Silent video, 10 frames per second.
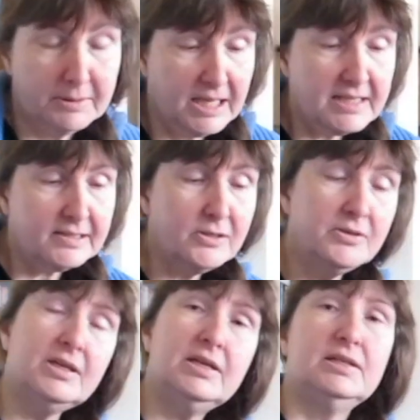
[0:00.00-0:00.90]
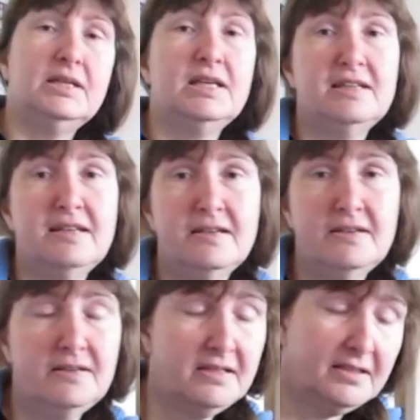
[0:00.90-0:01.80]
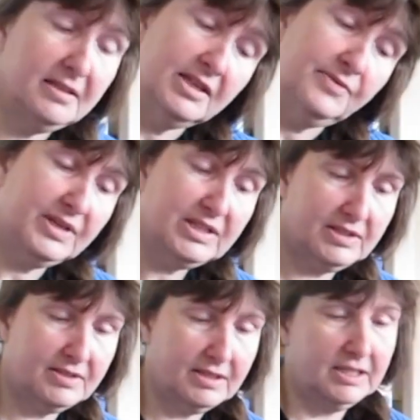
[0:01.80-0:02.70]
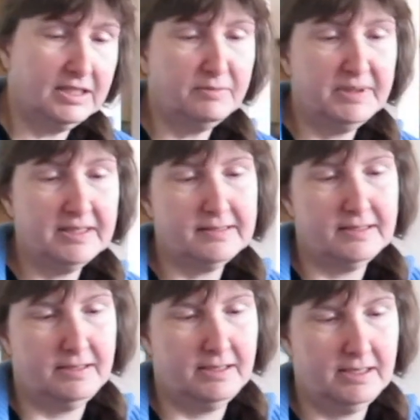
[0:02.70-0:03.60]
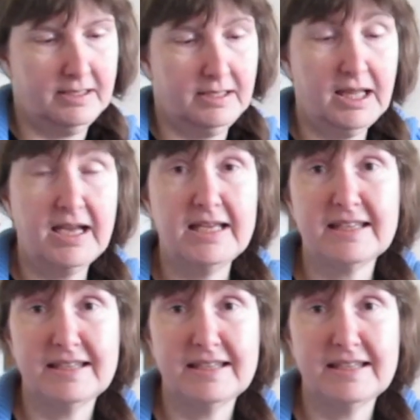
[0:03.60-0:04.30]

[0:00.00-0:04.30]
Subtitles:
Let's look if it's a little bit like.